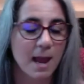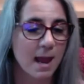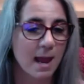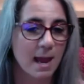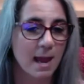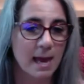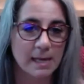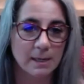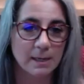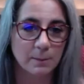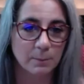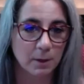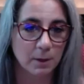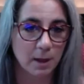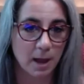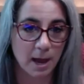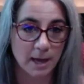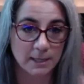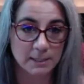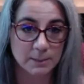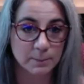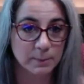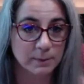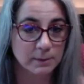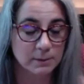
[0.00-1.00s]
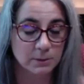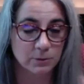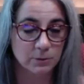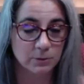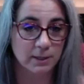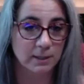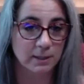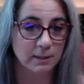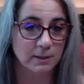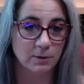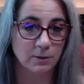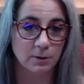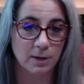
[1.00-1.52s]
Animal
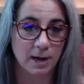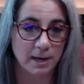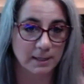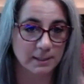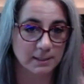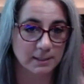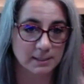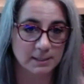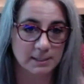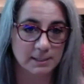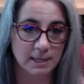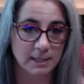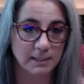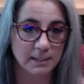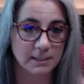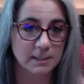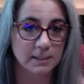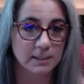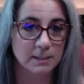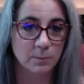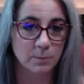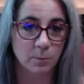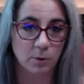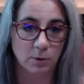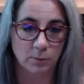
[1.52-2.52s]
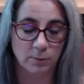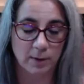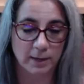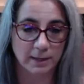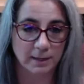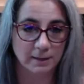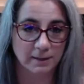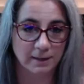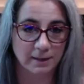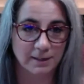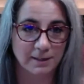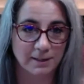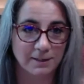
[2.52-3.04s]
husbandry in the United States is more
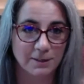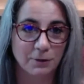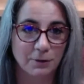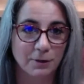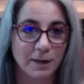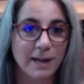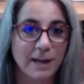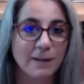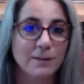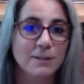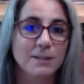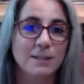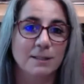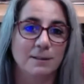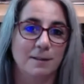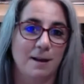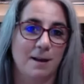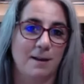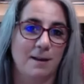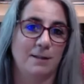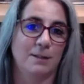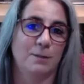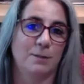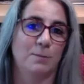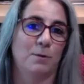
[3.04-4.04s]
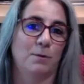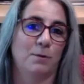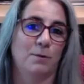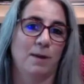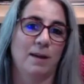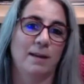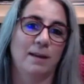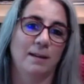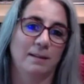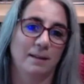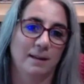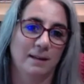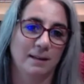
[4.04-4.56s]
regulated. Your nail salon is more
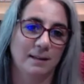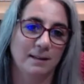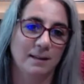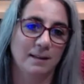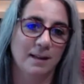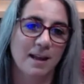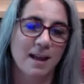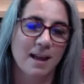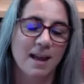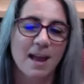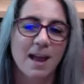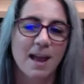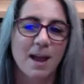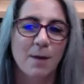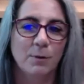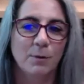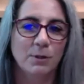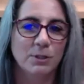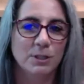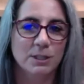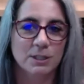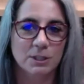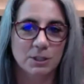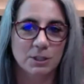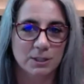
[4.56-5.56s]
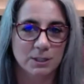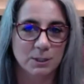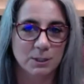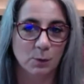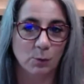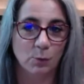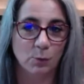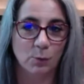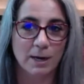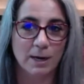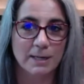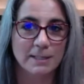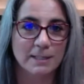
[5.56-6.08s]
regulated, which is just so
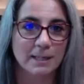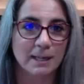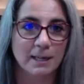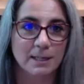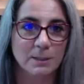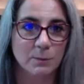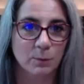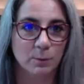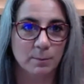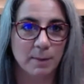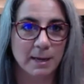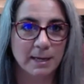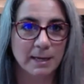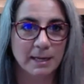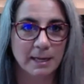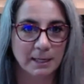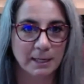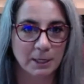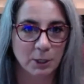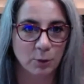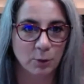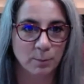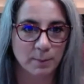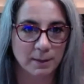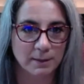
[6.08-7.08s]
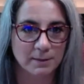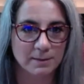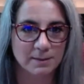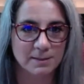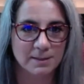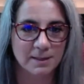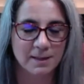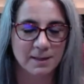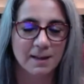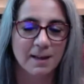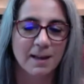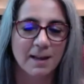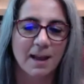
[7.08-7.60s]
crazy because we're making humans.
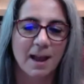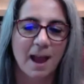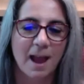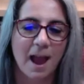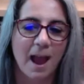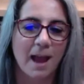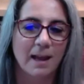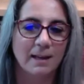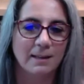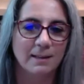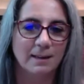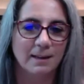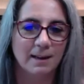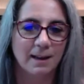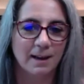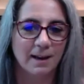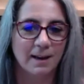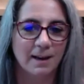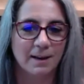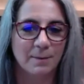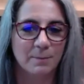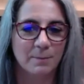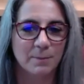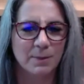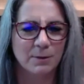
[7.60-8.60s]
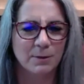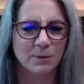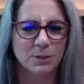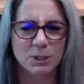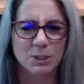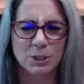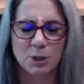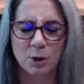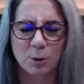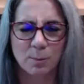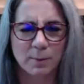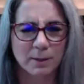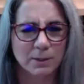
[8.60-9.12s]
And there's
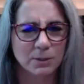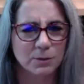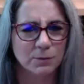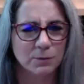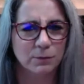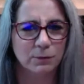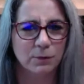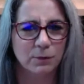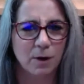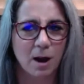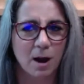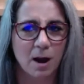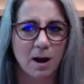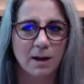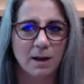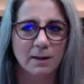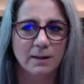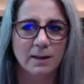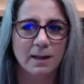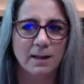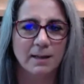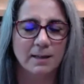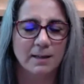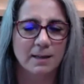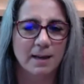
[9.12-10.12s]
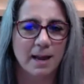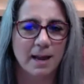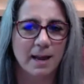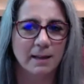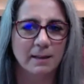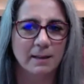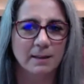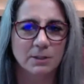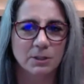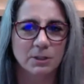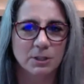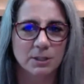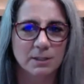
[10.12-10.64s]
so much fraud and
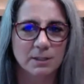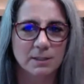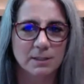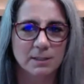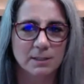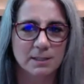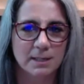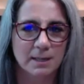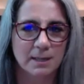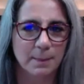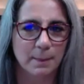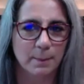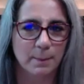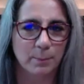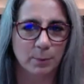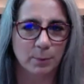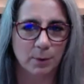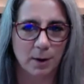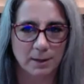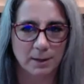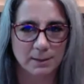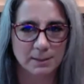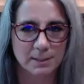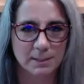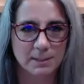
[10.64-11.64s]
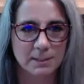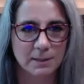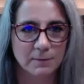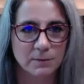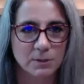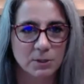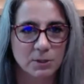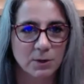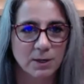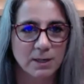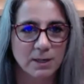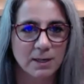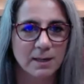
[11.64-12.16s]
negligence in the process of
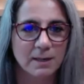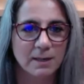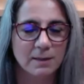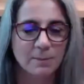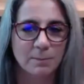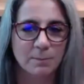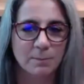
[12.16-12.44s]
doing it,